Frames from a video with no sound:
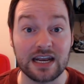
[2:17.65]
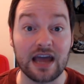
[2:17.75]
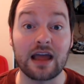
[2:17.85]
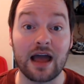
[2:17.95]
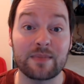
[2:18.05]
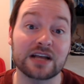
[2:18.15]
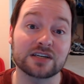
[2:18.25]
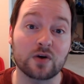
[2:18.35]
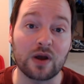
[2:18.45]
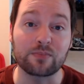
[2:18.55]
and I'm
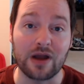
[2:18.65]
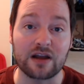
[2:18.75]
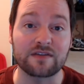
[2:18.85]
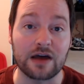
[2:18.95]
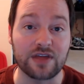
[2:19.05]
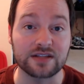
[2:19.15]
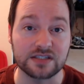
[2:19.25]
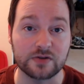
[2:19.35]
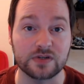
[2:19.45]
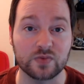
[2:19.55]
actually quite proud of how that
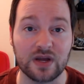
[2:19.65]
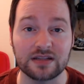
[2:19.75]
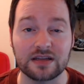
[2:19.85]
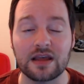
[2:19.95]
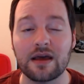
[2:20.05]
series went,